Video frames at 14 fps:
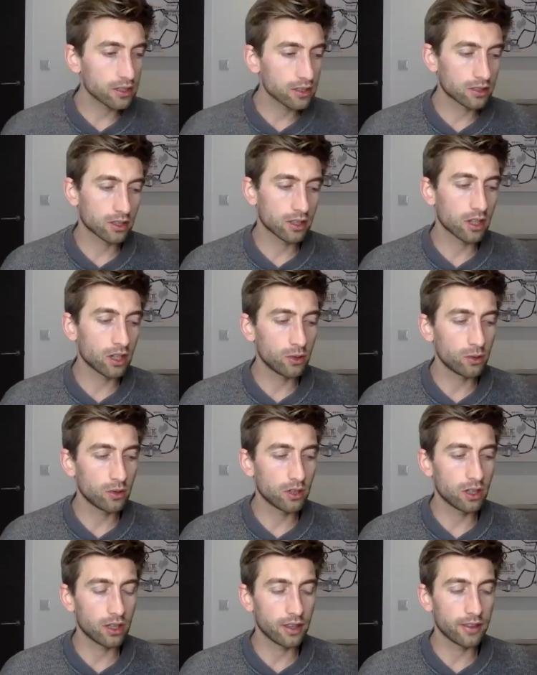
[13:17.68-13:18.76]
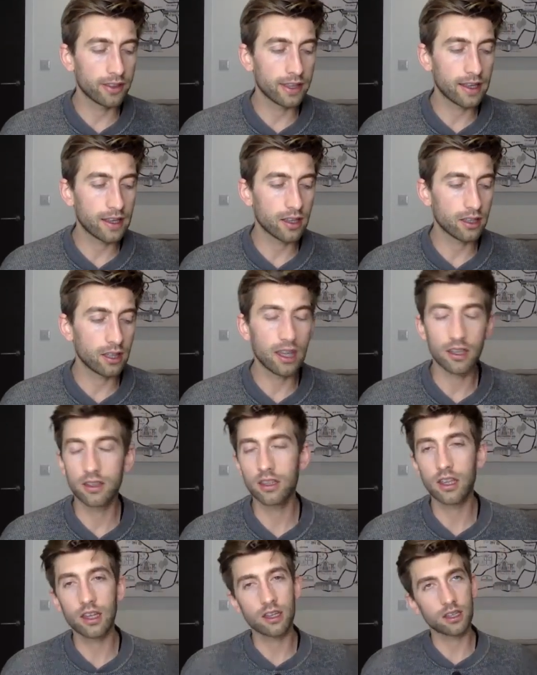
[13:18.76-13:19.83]
so that yeah i
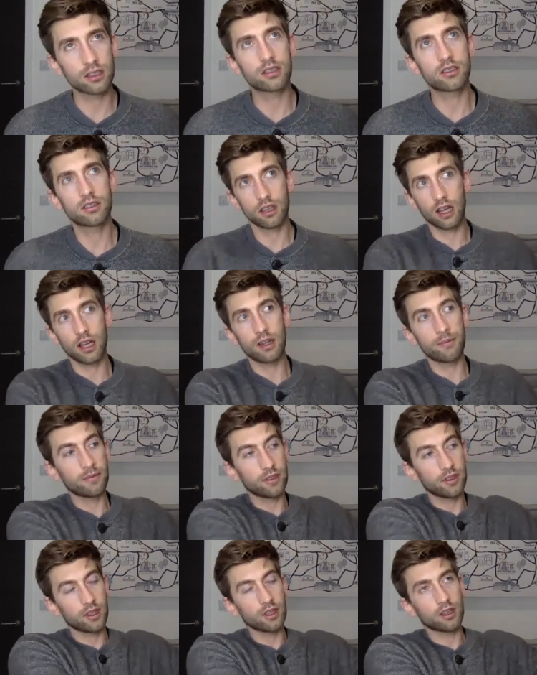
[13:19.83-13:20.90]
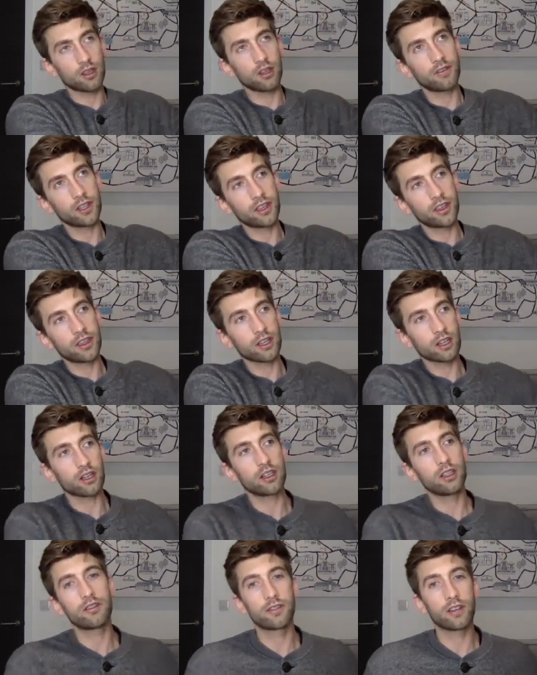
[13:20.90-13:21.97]
think that's um covered the
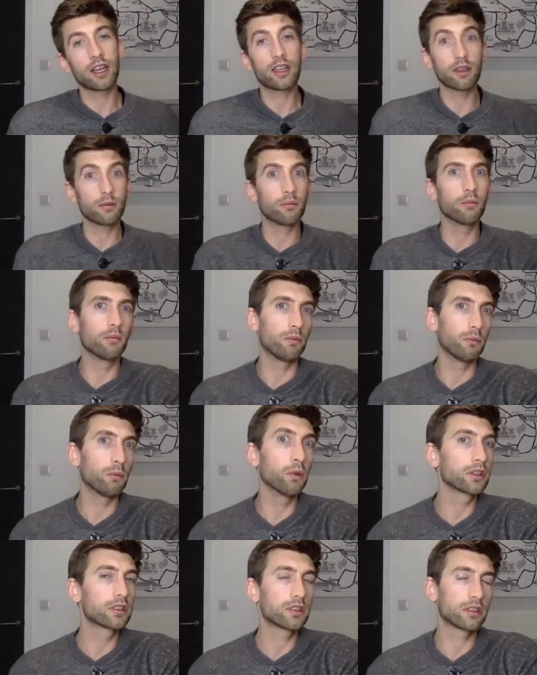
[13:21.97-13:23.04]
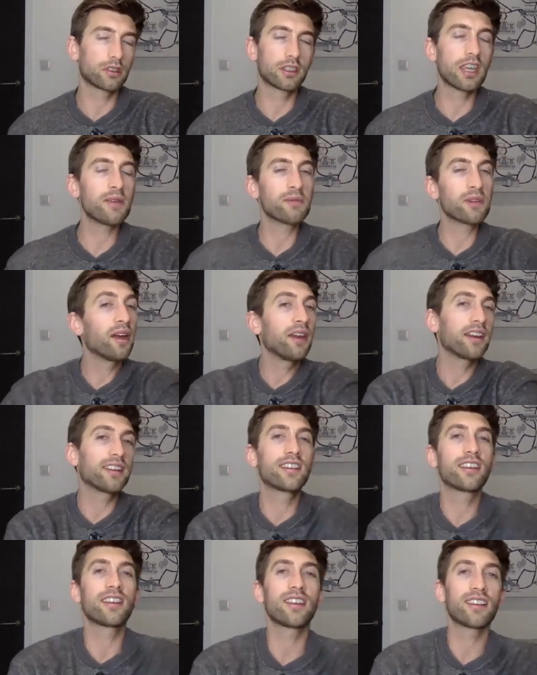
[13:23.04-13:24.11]
kind of like multi, keep going
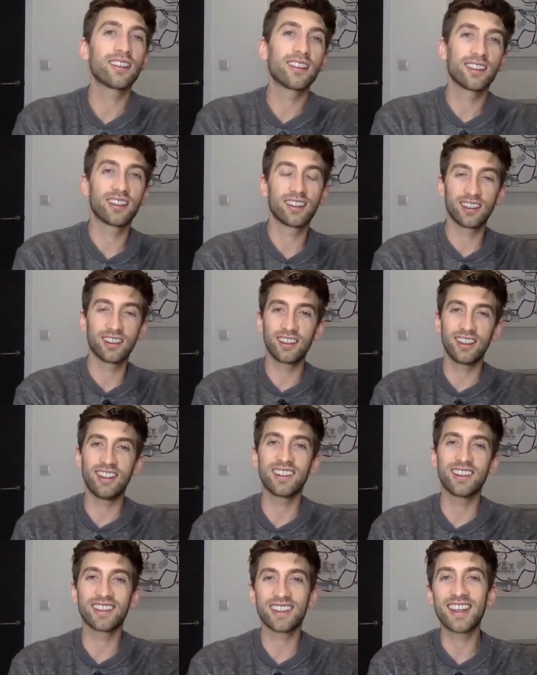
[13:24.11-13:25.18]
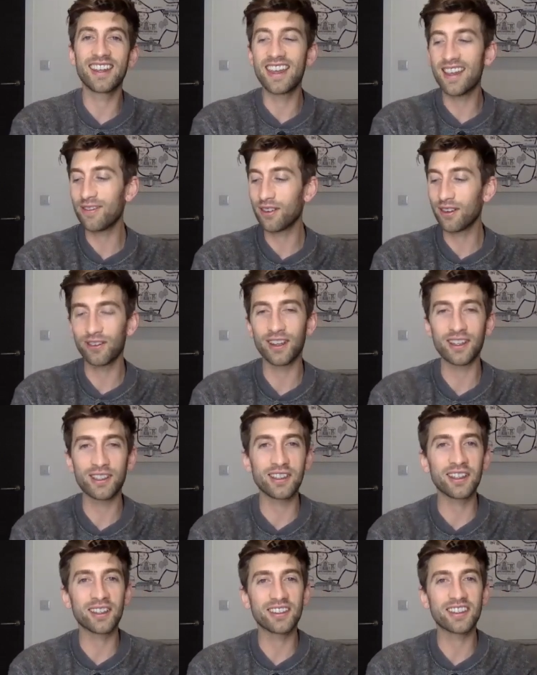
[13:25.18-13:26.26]
until you know if at first you
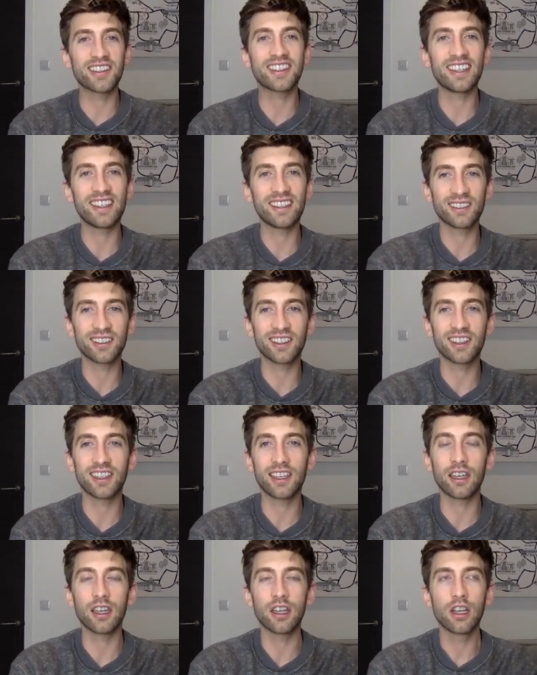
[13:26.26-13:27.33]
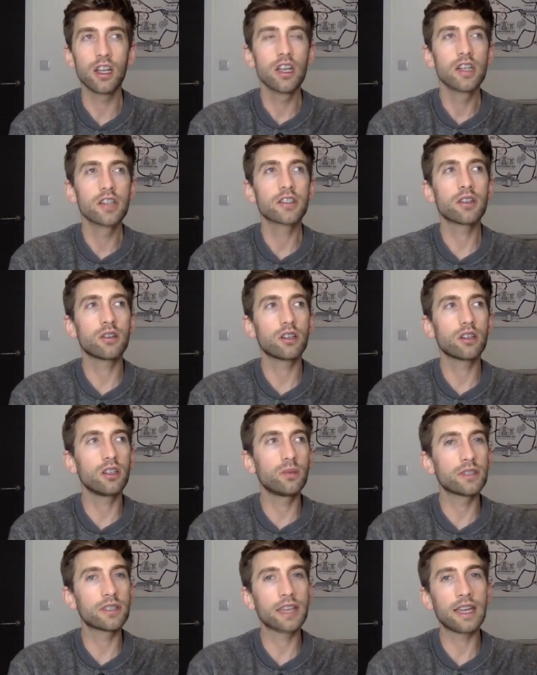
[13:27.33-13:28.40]
don't succeed sort of thing so you
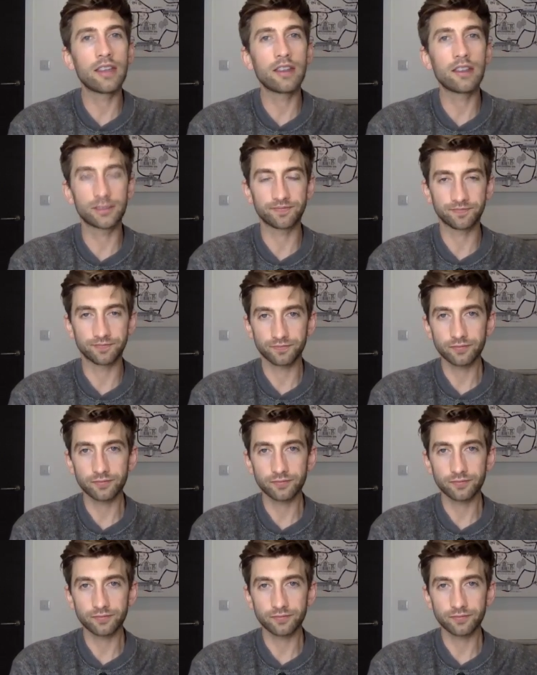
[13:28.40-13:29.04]
were saying that